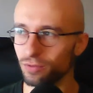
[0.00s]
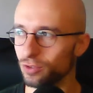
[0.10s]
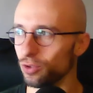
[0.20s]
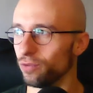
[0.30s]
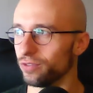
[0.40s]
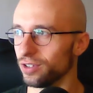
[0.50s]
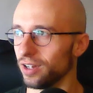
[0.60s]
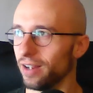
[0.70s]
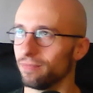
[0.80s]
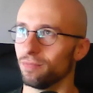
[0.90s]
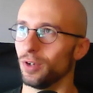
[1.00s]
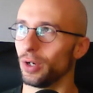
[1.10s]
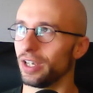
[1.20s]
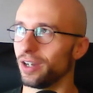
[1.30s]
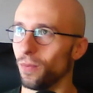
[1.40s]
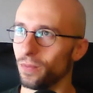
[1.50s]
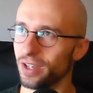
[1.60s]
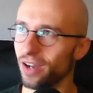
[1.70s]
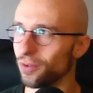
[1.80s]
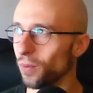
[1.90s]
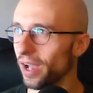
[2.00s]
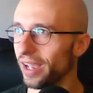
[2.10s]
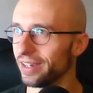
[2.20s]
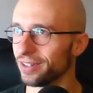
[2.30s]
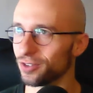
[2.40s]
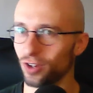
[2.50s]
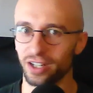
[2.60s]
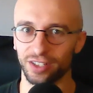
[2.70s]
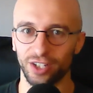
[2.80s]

sort of just like looking the other way and trying to